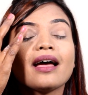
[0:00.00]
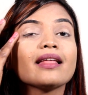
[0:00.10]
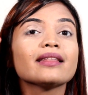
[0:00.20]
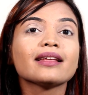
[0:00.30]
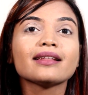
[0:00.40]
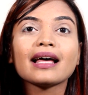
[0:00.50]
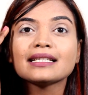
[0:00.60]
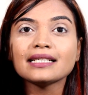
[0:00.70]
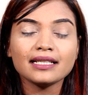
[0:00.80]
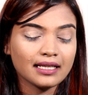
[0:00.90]
And then
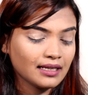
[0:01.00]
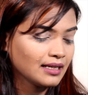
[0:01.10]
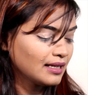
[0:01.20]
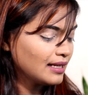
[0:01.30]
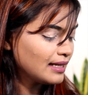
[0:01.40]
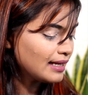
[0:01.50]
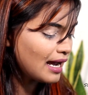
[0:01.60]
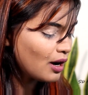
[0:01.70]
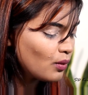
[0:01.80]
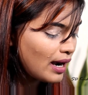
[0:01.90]
that's it.
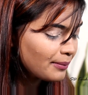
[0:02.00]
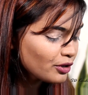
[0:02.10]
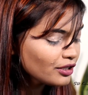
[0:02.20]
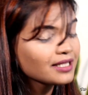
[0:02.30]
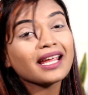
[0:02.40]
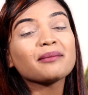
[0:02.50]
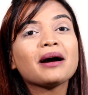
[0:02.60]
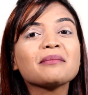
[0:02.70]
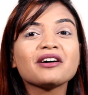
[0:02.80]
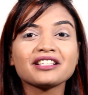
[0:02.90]
Now I'm gonna take
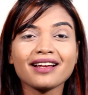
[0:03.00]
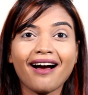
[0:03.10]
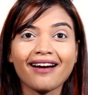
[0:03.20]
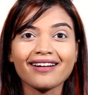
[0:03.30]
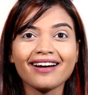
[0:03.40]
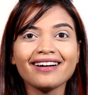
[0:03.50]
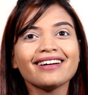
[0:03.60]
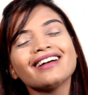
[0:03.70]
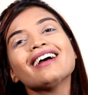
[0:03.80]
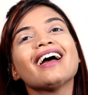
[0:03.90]
my
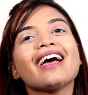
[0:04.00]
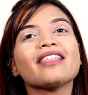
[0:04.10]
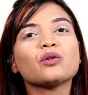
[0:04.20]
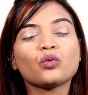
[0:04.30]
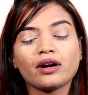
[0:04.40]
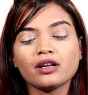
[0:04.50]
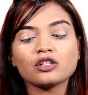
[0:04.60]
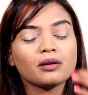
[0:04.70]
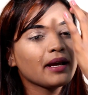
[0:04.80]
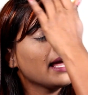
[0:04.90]
mascara and then work it
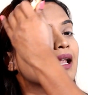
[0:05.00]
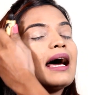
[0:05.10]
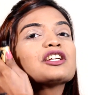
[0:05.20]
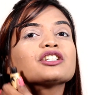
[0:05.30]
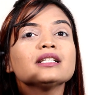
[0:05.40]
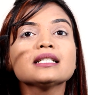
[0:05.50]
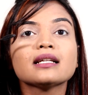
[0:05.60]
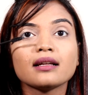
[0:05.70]
on my eyelashes.